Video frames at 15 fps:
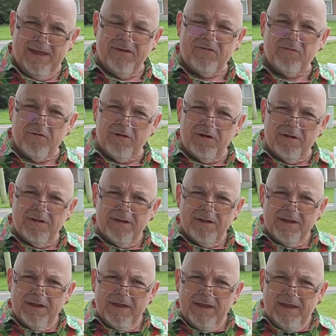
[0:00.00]
Israel
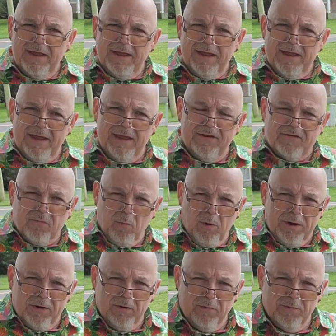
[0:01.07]
is the
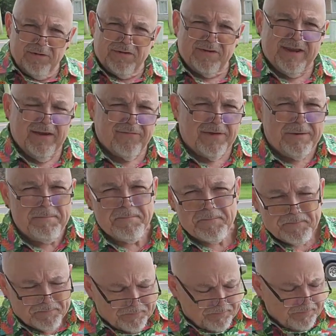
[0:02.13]
one who is given
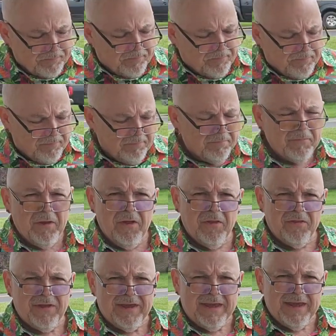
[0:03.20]

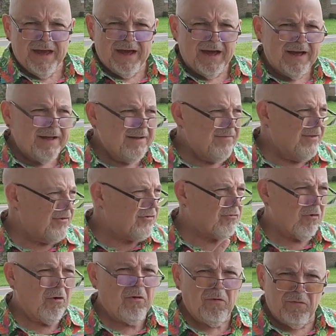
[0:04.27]
the, uh, the
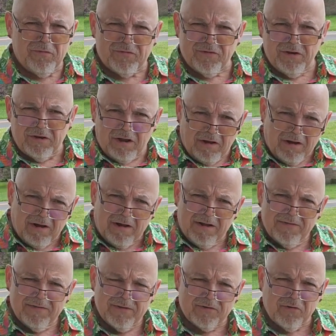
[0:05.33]
scrolls, the
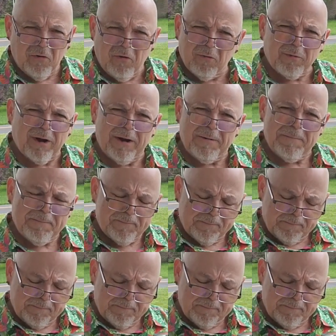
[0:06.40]
law, the Torah.